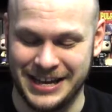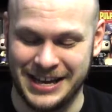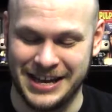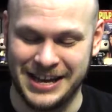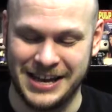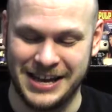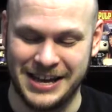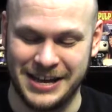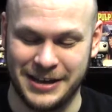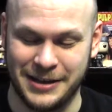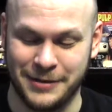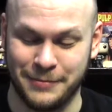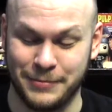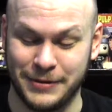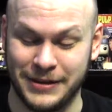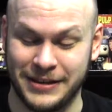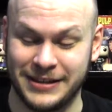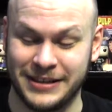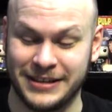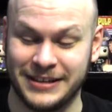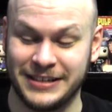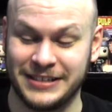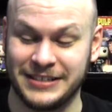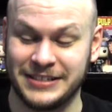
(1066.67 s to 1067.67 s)

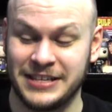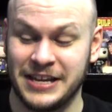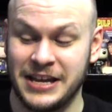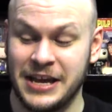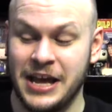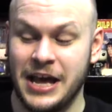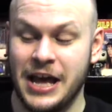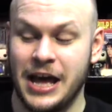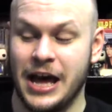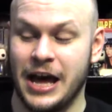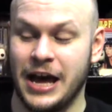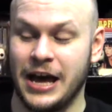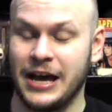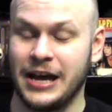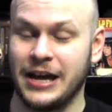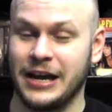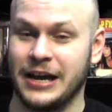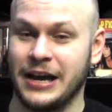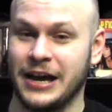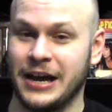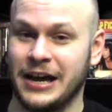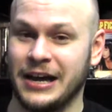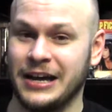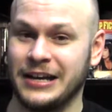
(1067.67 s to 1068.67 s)
Because I
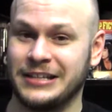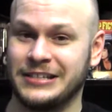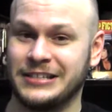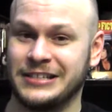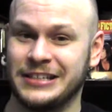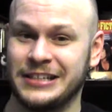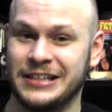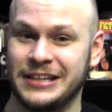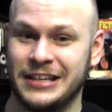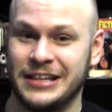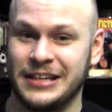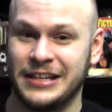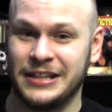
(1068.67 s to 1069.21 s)
got